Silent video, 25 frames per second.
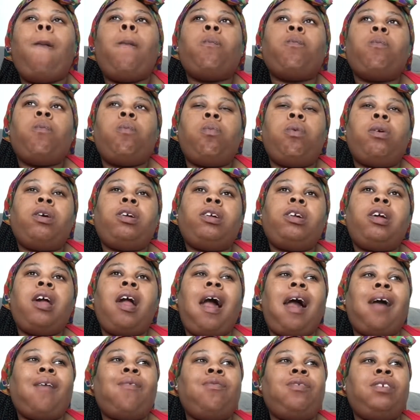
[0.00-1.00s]
But
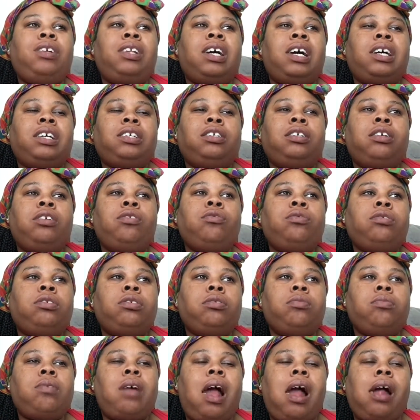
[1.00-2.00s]
yeah, I feel like
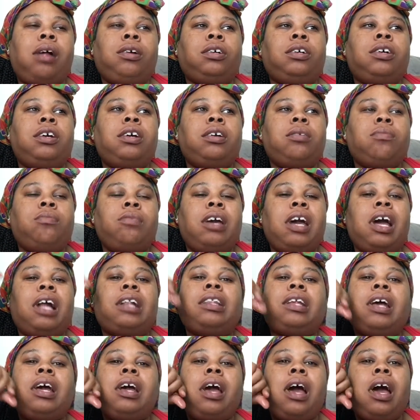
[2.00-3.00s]
YouTube kind of kicked me out
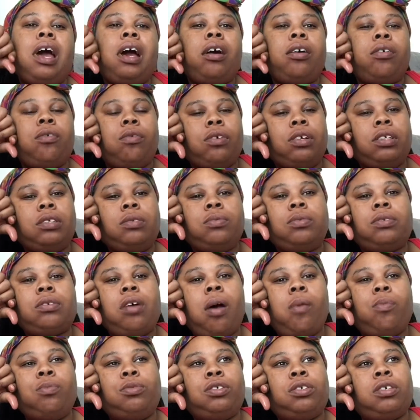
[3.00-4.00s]
that algorithm, so
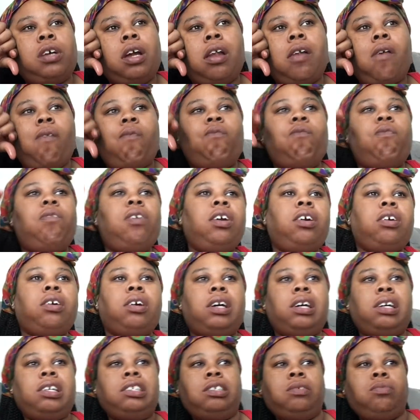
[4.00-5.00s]
I'm trying to figure
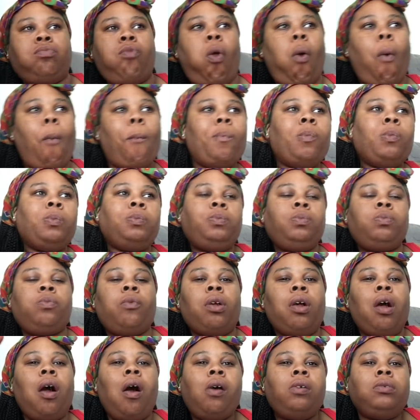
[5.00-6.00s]
out
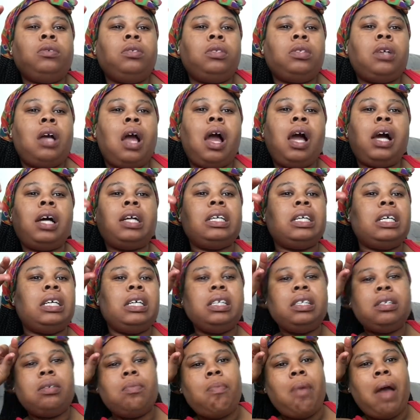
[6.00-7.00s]
how to
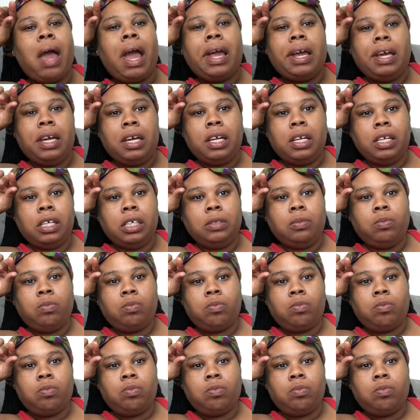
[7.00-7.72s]
get back in it.